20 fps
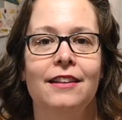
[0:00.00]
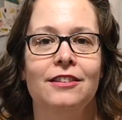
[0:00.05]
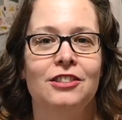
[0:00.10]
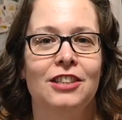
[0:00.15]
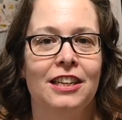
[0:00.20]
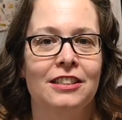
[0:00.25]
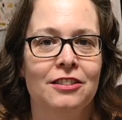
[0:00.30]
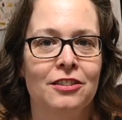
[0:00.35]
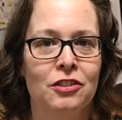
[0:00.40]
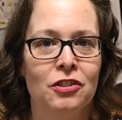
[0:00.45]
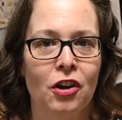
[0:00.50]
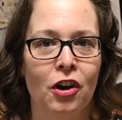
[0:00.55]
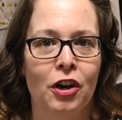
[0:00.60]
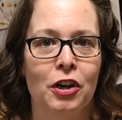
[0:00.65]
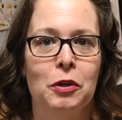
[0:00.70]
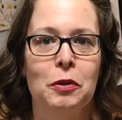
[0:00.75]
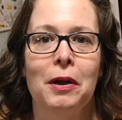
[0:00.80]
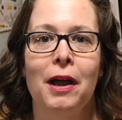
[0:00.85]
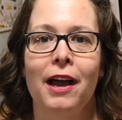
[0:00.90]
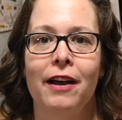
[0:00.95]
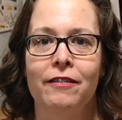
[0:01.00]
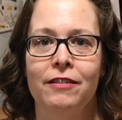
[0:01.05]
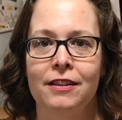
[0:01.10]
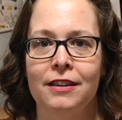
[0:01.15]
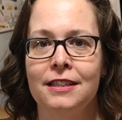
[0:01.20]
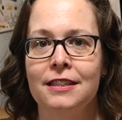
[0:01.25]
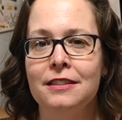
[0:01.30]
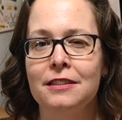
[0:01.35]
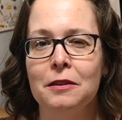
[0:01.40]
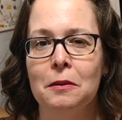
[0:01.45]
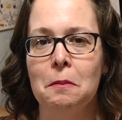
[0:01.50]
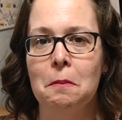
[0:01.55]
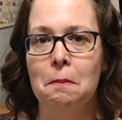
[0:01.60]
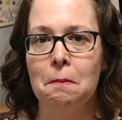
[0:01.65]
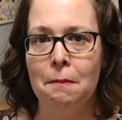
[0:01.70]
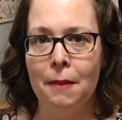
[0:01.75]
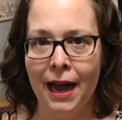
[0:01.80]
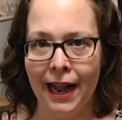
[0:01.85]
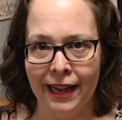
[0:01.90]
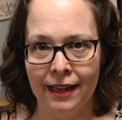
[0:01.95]
chances are you have at least a
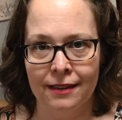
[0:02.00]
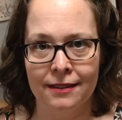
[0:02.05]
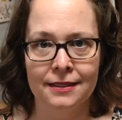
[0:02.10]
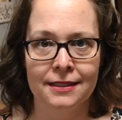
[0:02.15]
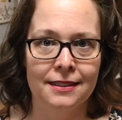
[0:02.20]
mild